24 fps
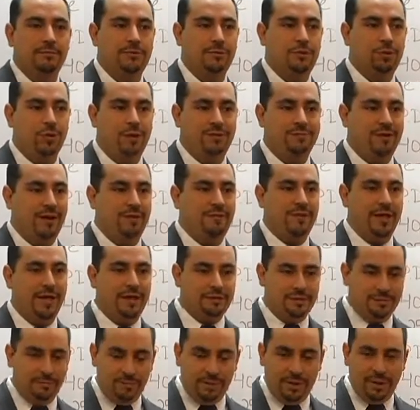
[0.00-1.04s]

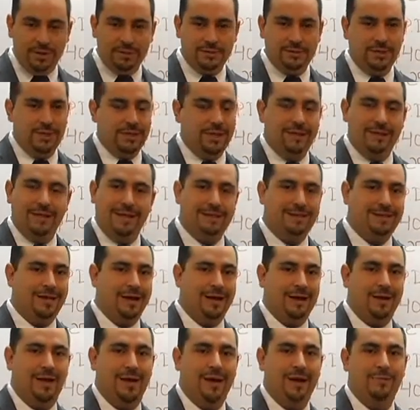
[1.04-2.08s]
$25,000, that's not
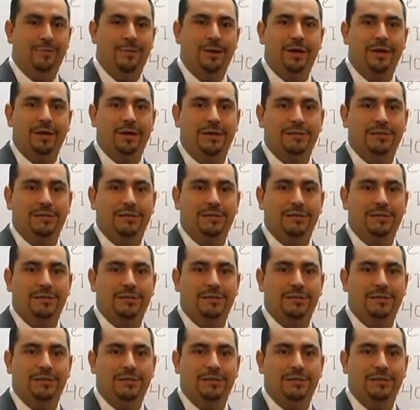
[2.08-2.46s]
a lot of money